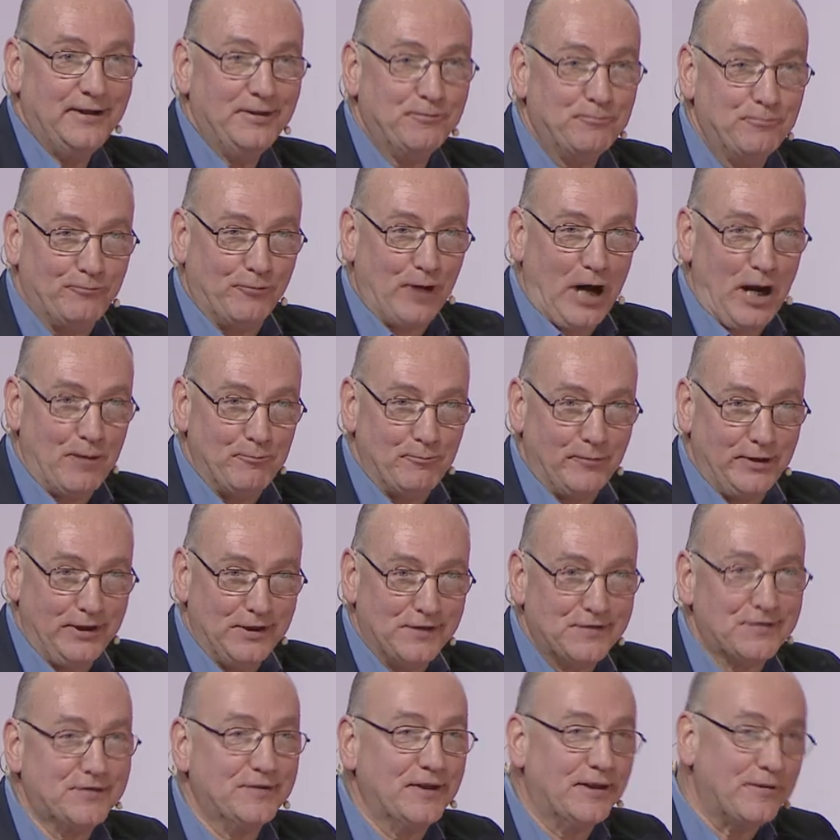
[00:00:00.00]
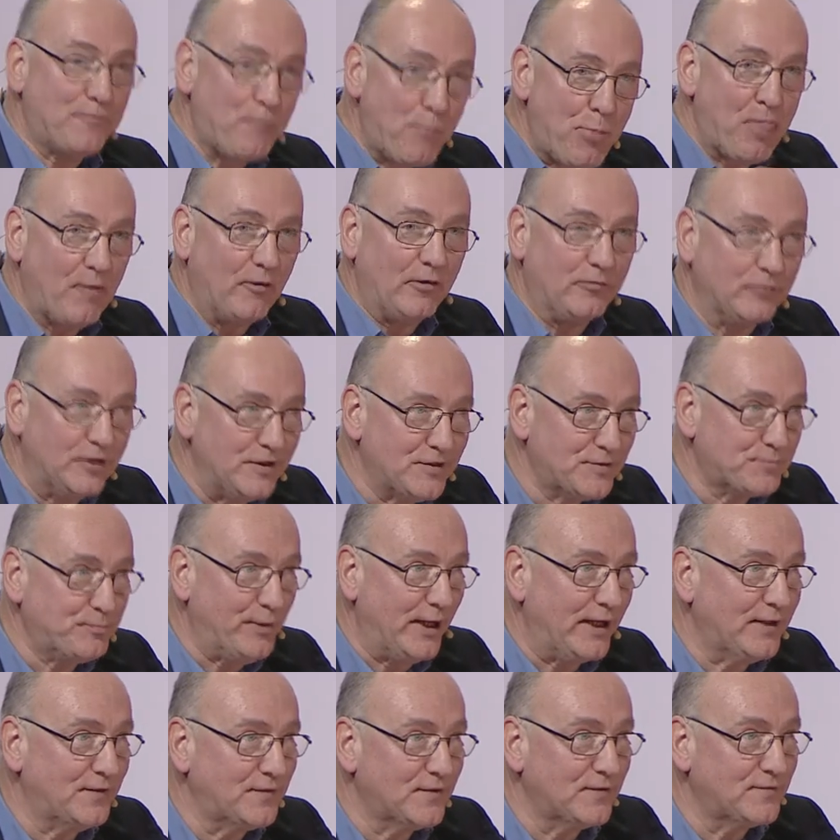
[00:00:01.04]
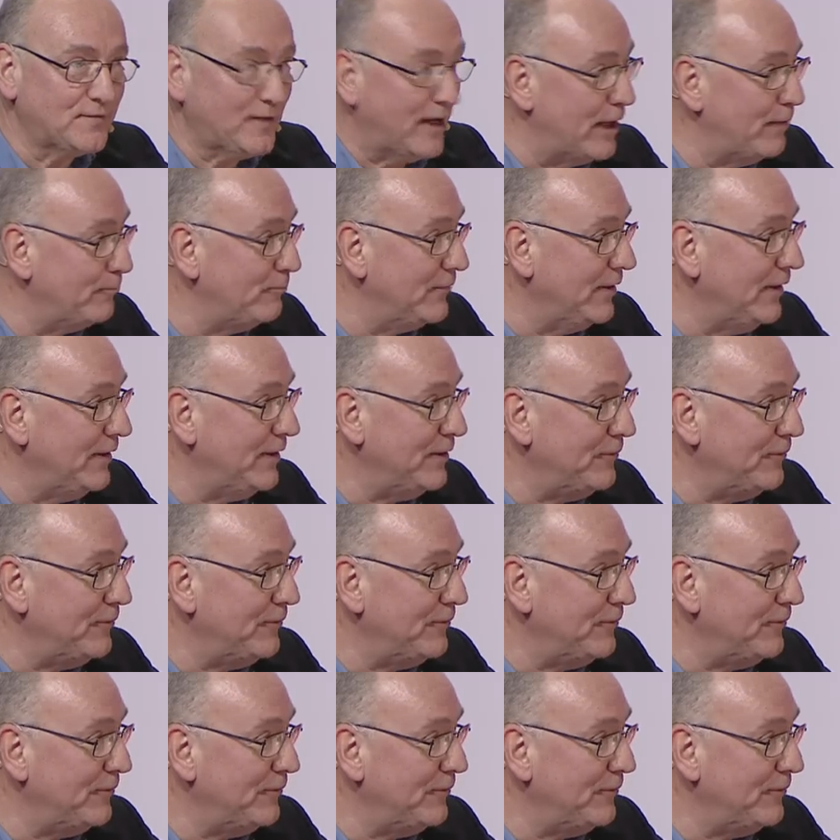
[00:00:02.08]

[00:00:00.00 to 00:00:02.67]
Prime Minister, respect the time,